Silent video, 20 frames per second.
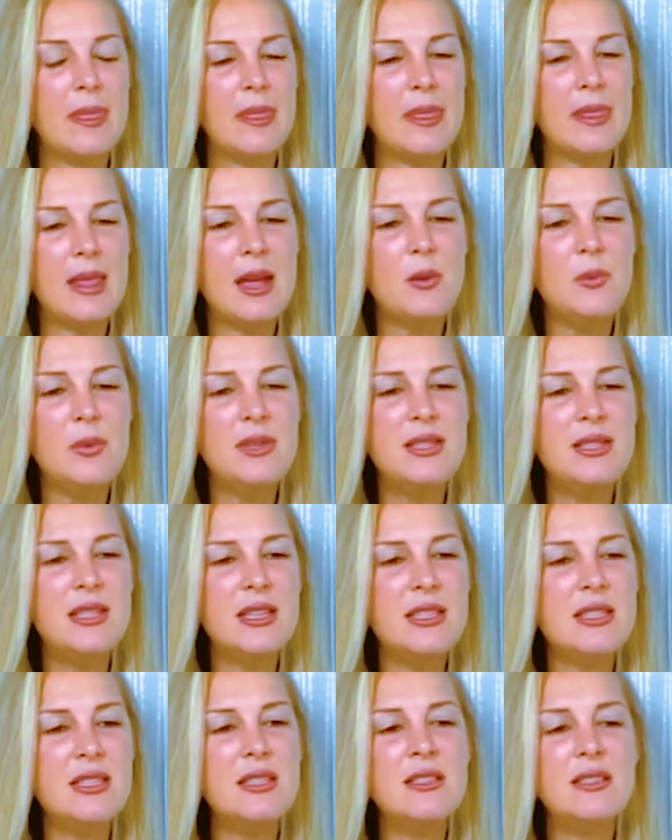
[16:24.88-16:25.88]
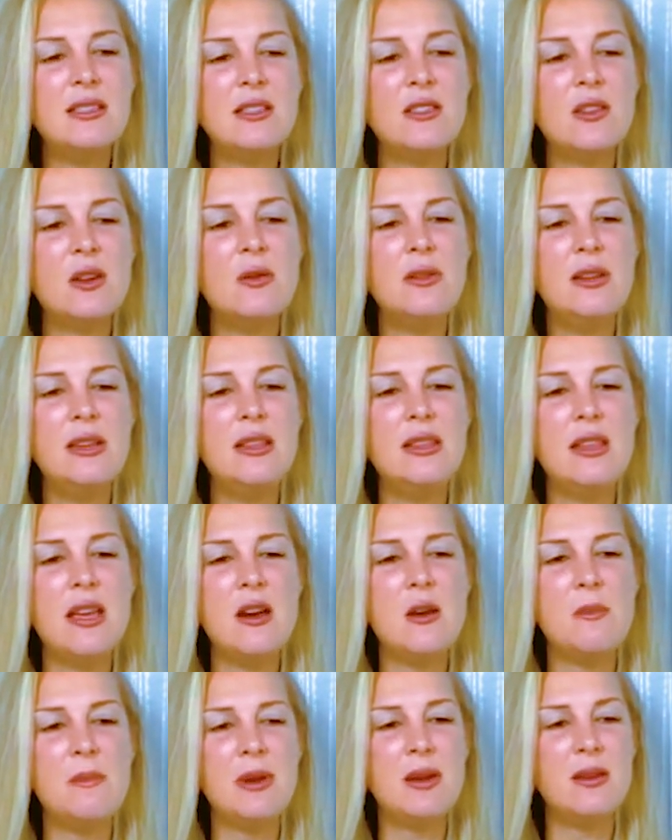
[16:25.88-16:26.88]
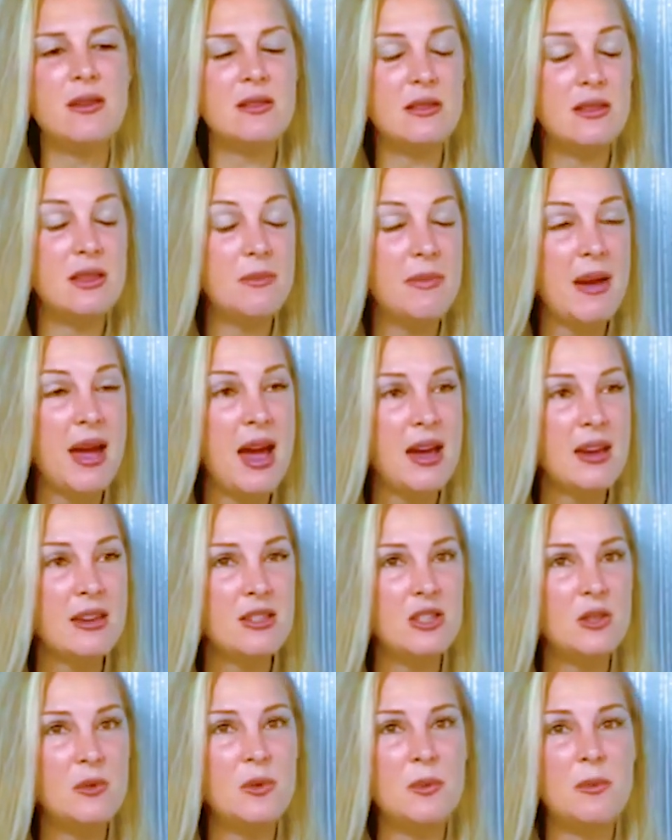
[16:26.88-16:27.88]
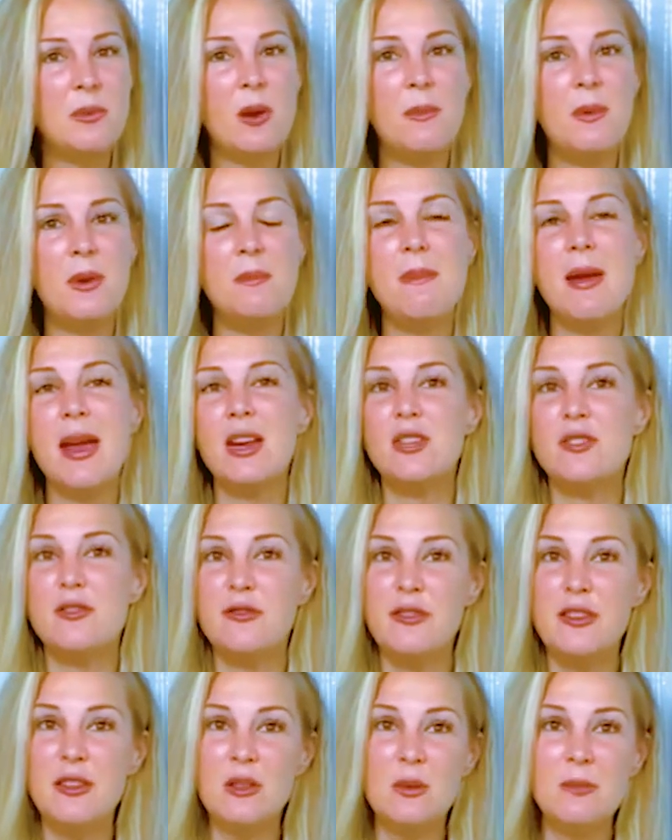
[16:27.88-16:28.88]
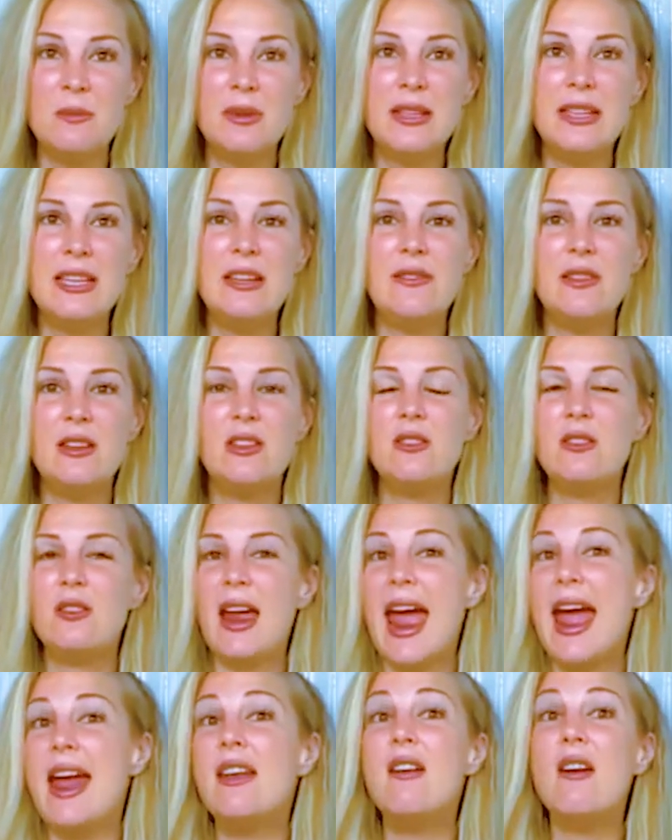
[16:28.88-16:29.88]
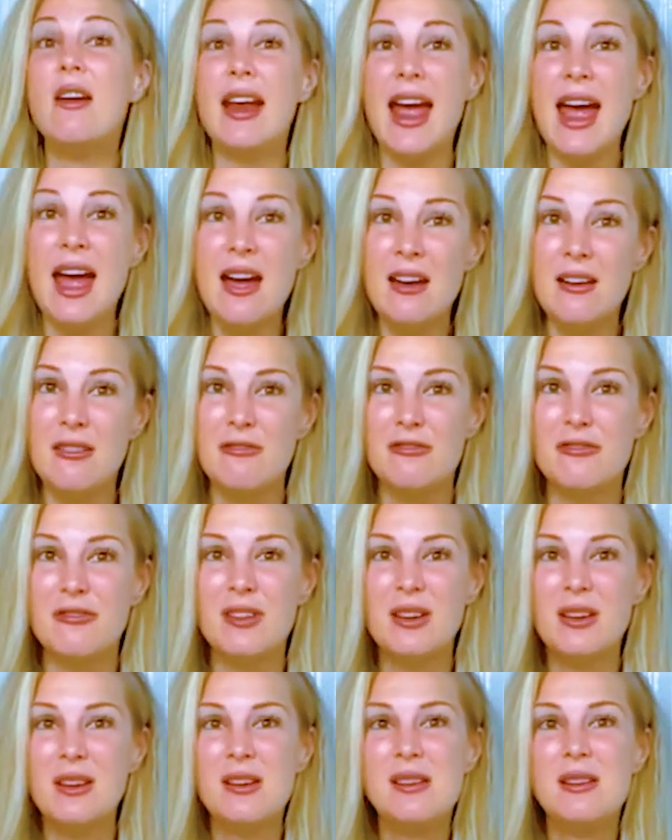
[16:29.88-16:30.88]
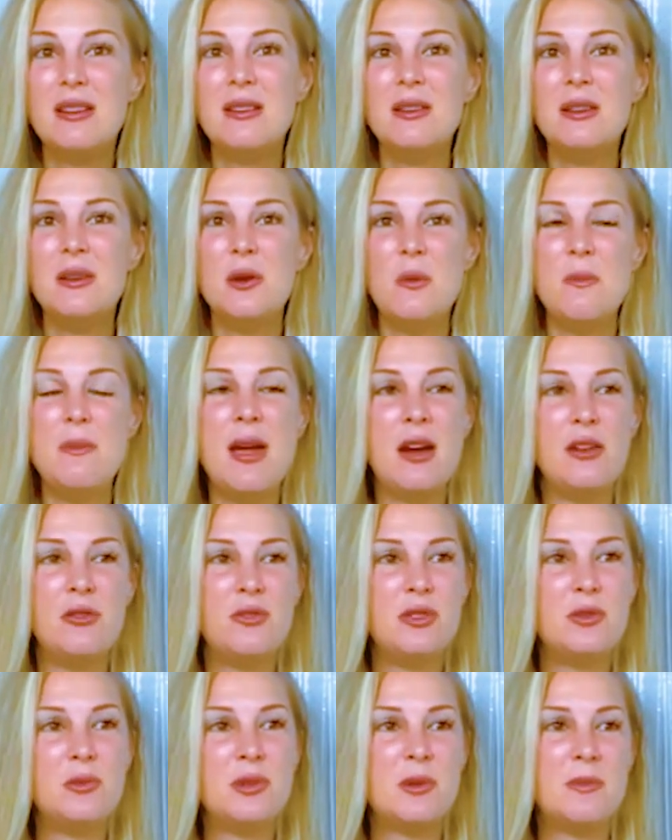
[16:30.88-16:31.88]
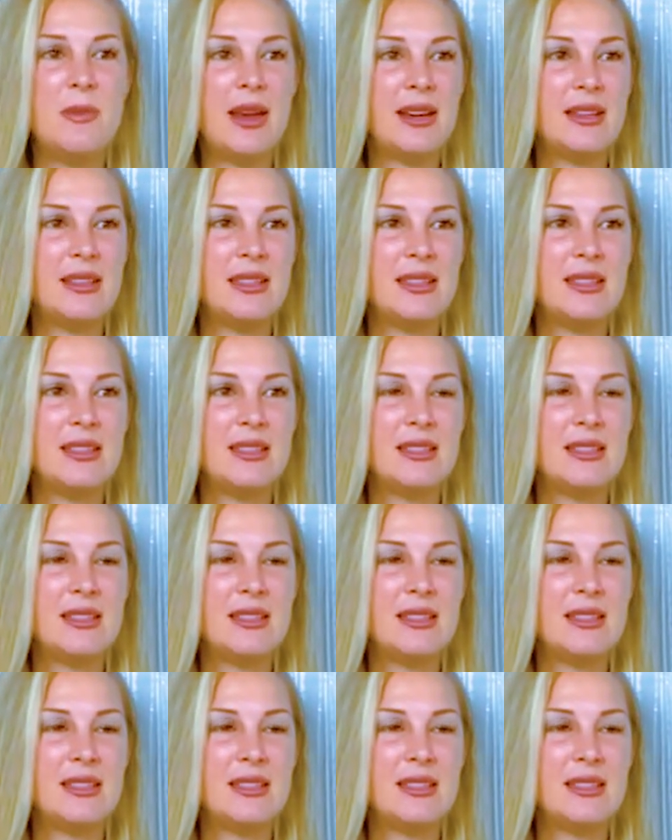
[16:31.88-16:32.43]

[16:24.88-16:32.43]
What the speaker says: That resistance is only there because in the past you were probably made to feel or believe that you cannot have your boundaries respected.